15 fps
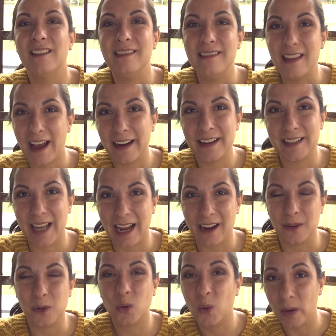That is
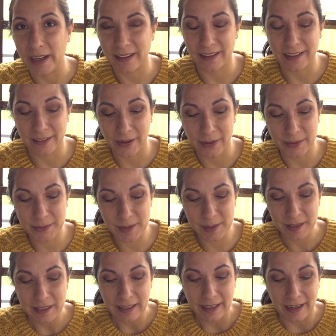how quick it
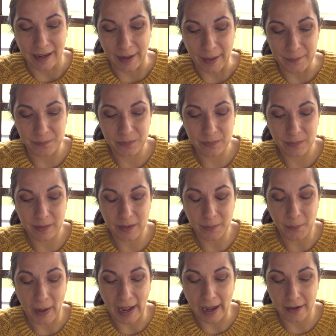goes. The
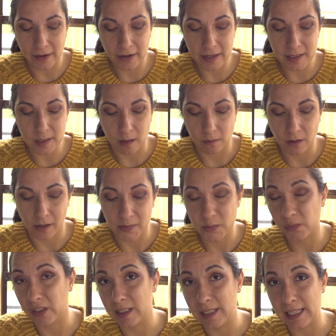pattern itself calls
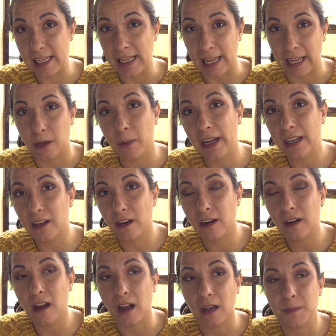for a DK weight
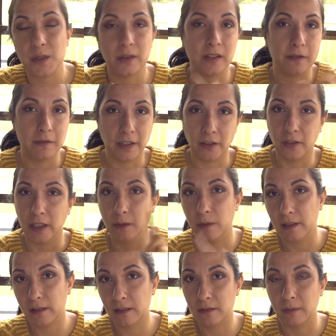yarn. I'm doing a fingering
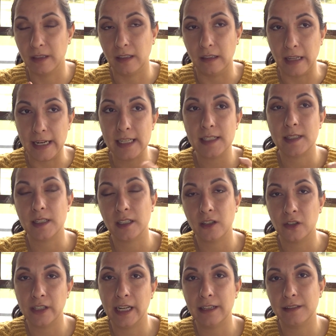with a lace to
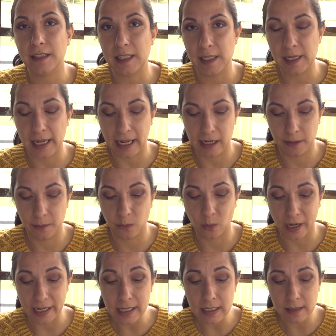create the DK
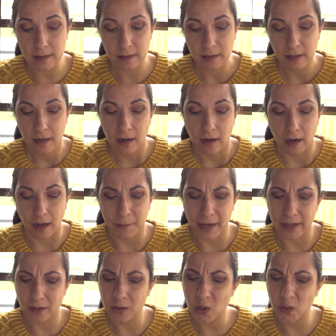weight. I
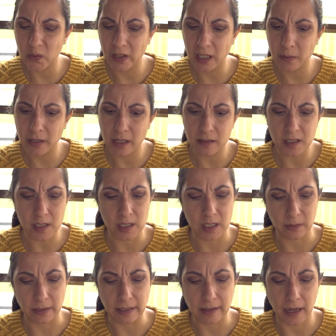don't know if anyone else is
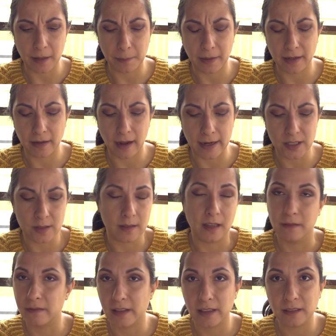doing that, but I just
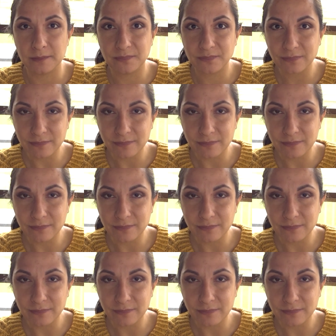love the